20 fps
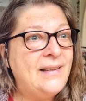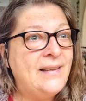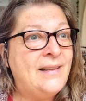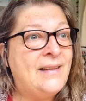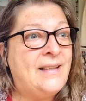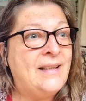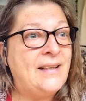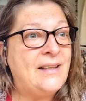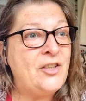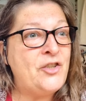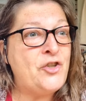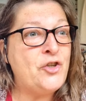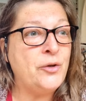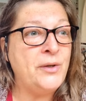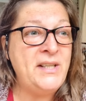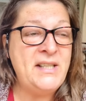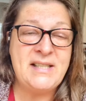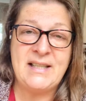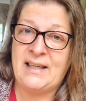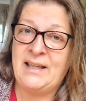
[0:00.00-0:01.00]
the
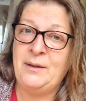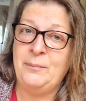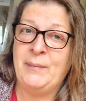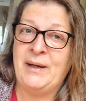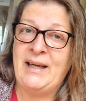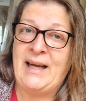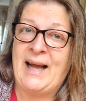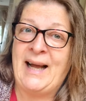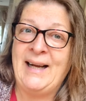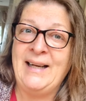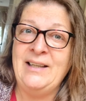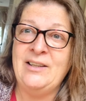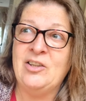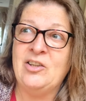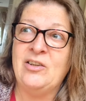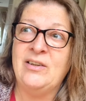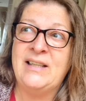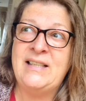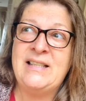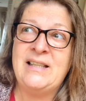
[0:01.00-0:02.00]
joint in my
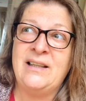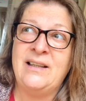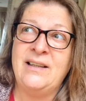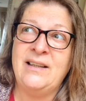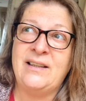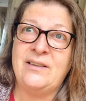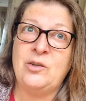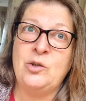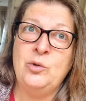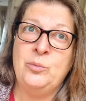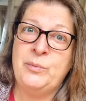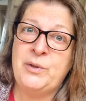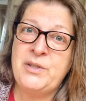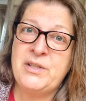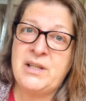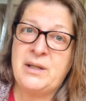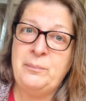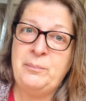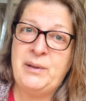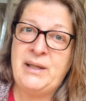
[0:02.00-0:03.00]
ankle is like
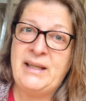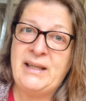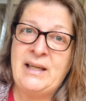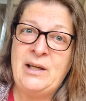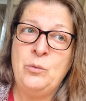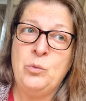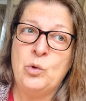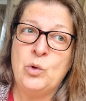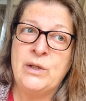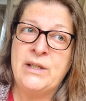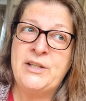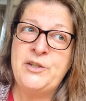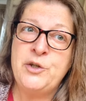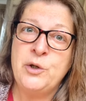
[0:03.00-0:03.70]
almost completely worn and